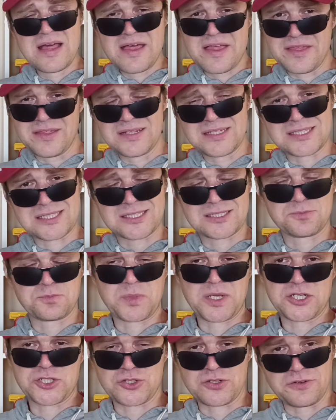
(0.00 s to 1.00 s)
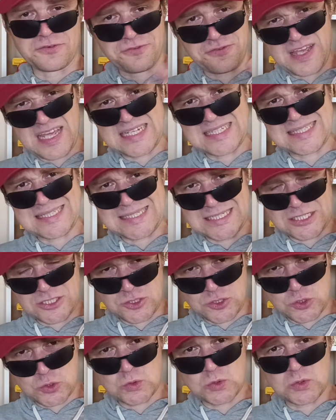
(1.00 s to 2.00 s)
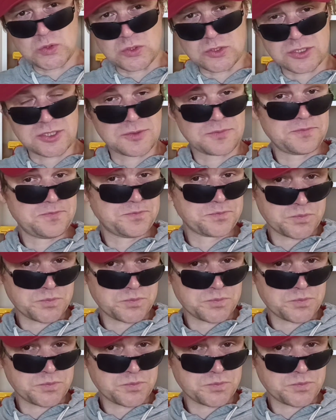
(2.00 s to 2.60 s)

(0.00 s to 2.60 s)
these special fancy tools